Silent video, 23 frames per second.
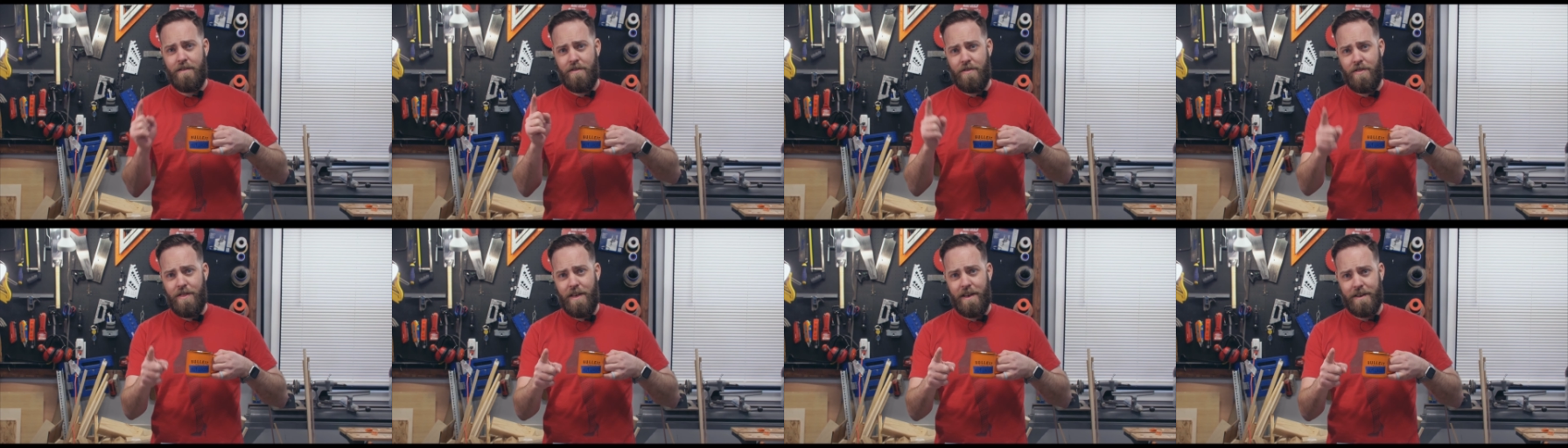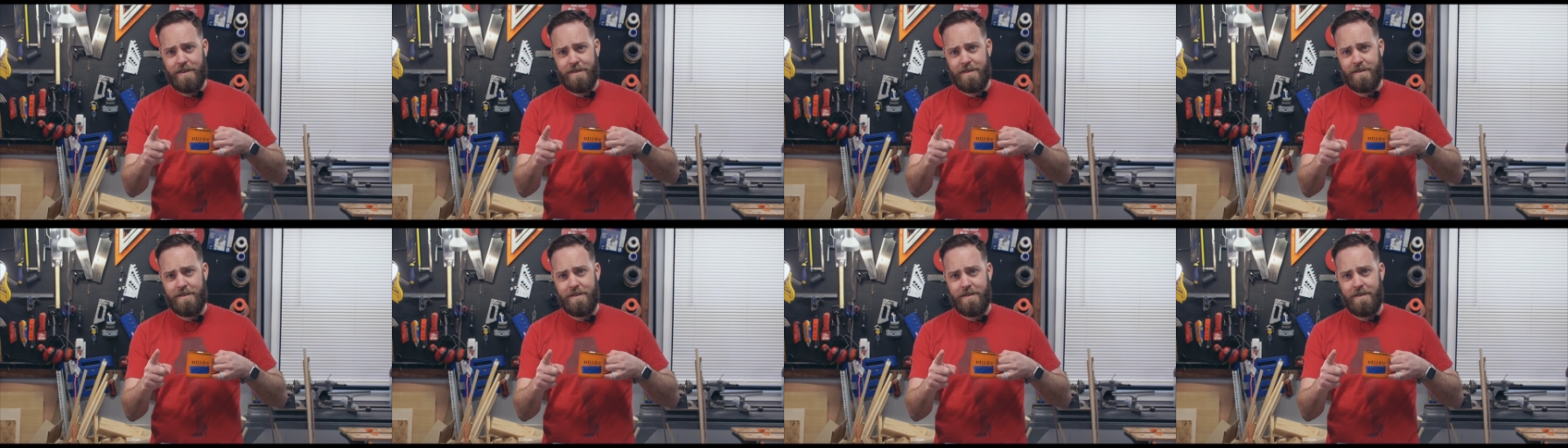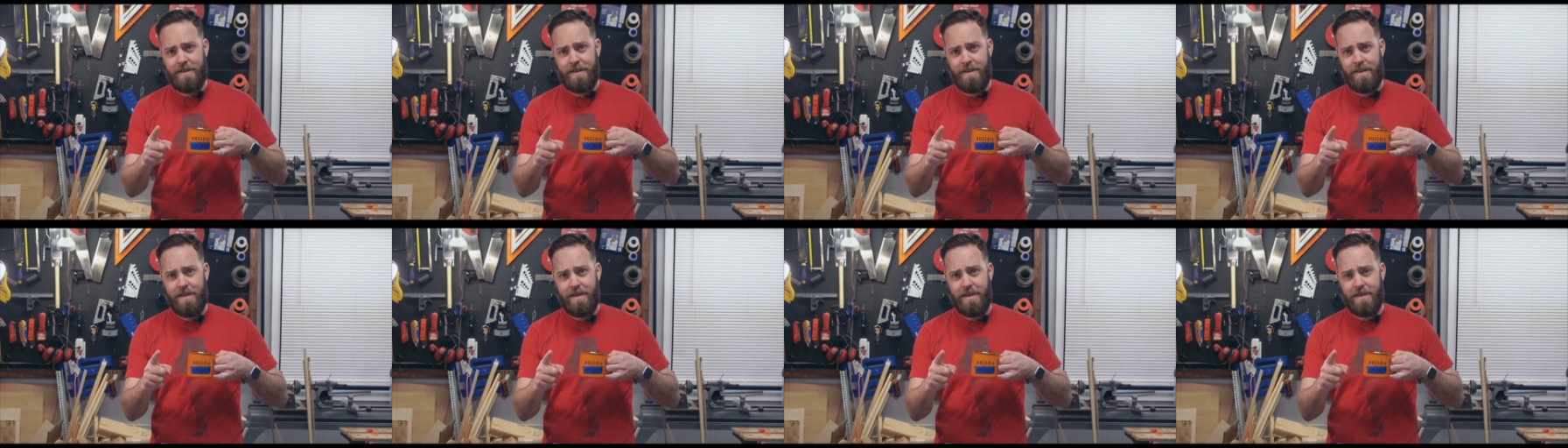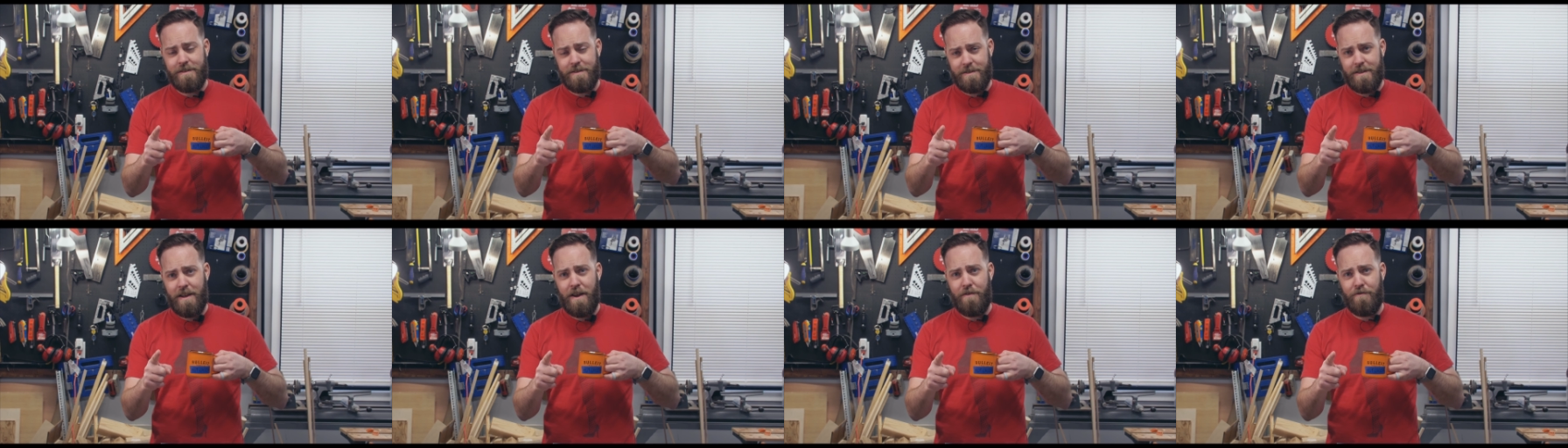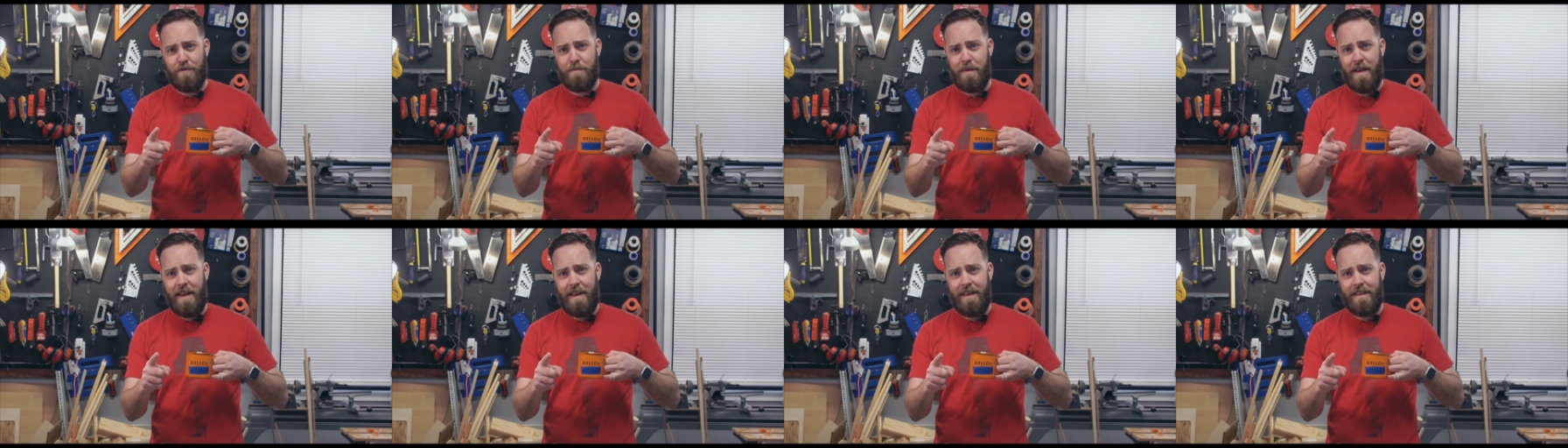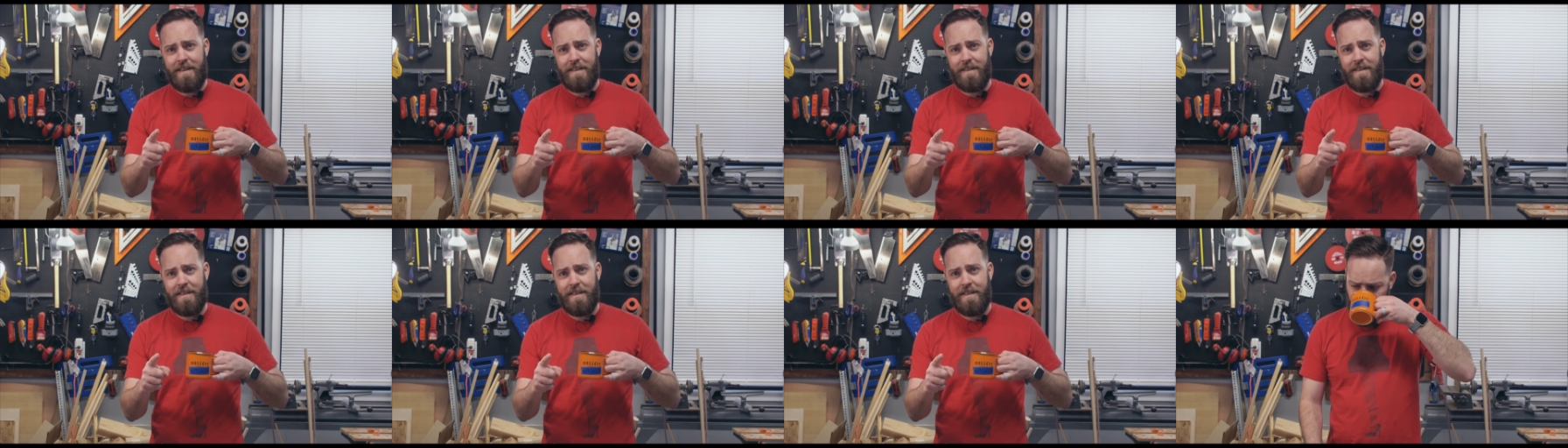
This is Daver Made.